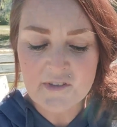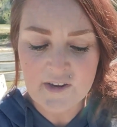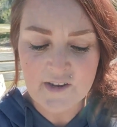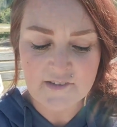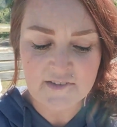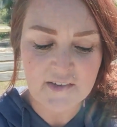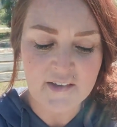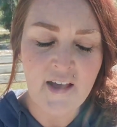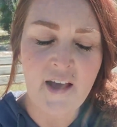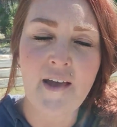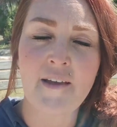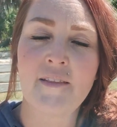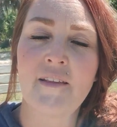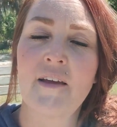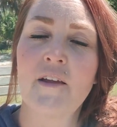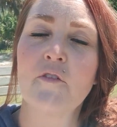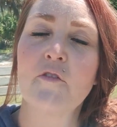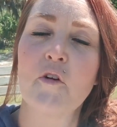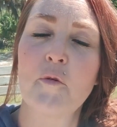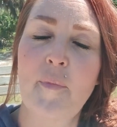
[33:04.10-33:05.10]
it as a
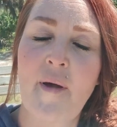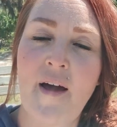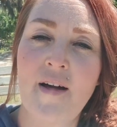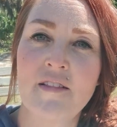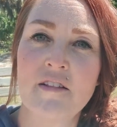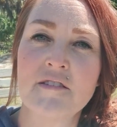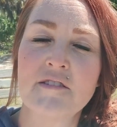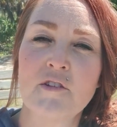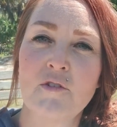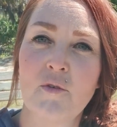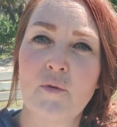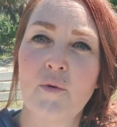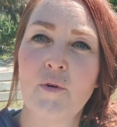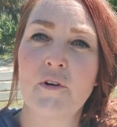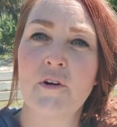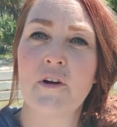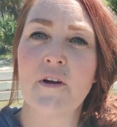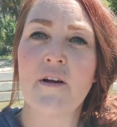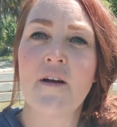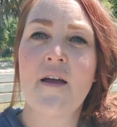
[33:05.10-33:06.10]
guideline for balance and
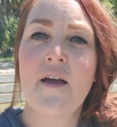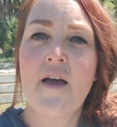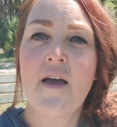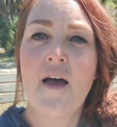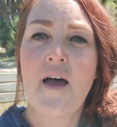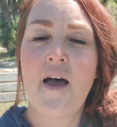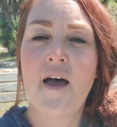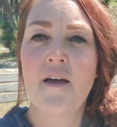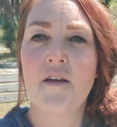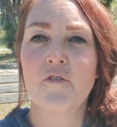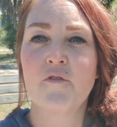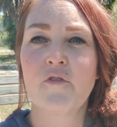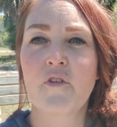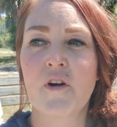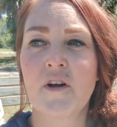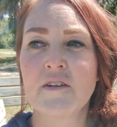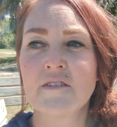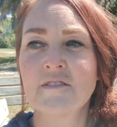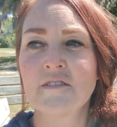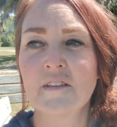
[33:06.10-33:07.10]
order. And
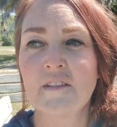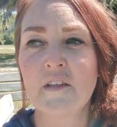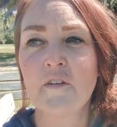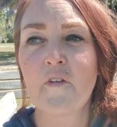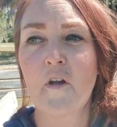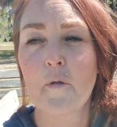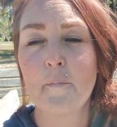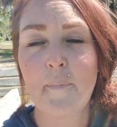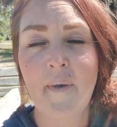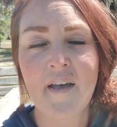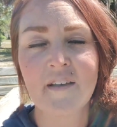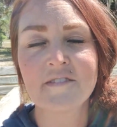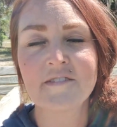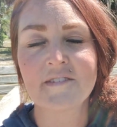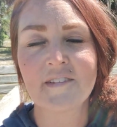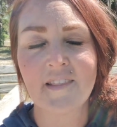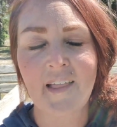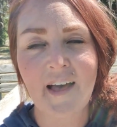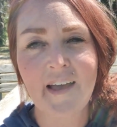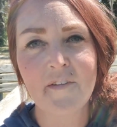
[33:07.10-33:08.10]
for us to live our
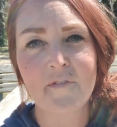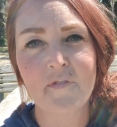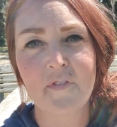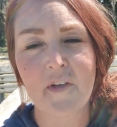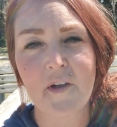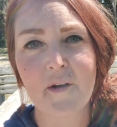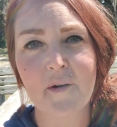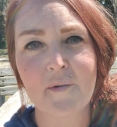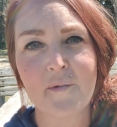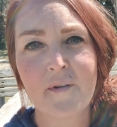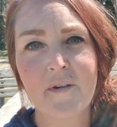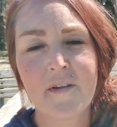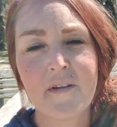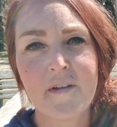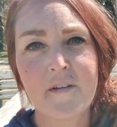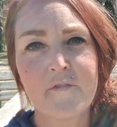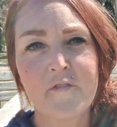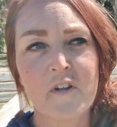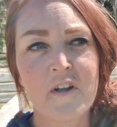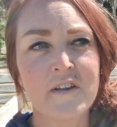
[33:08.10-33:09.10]
best life, though,
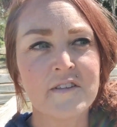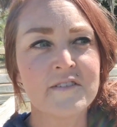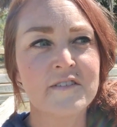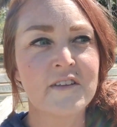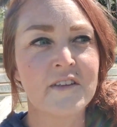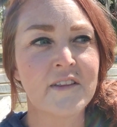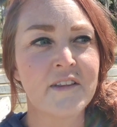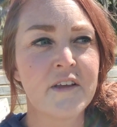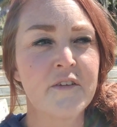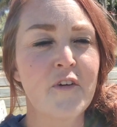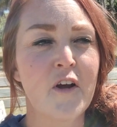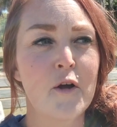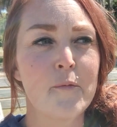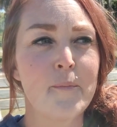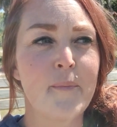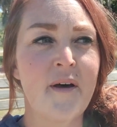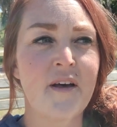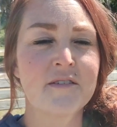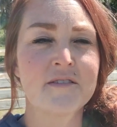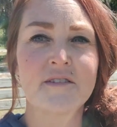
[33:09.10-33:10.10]
for us to live our
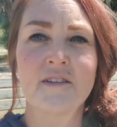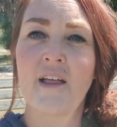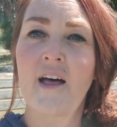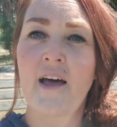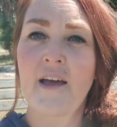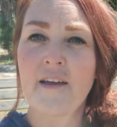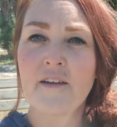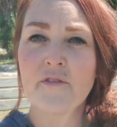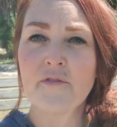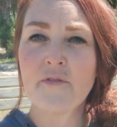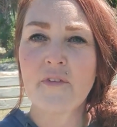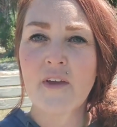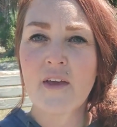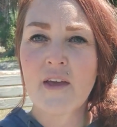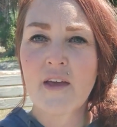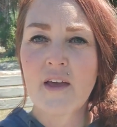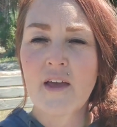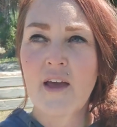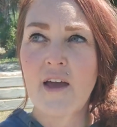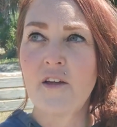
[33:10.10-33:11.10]
best life,
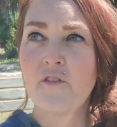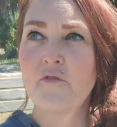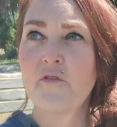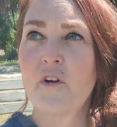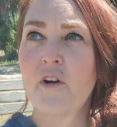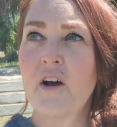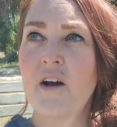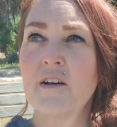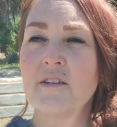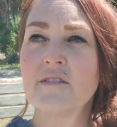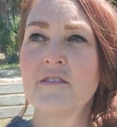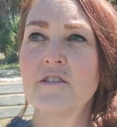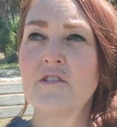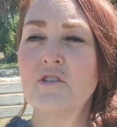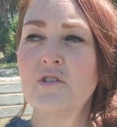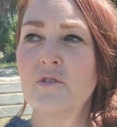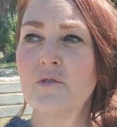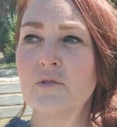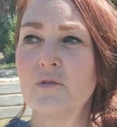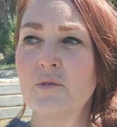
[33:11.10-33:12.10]
and for us
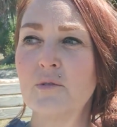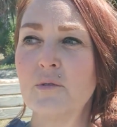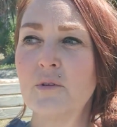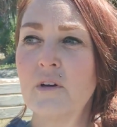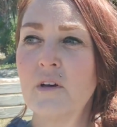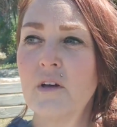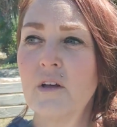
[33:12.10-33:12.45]
to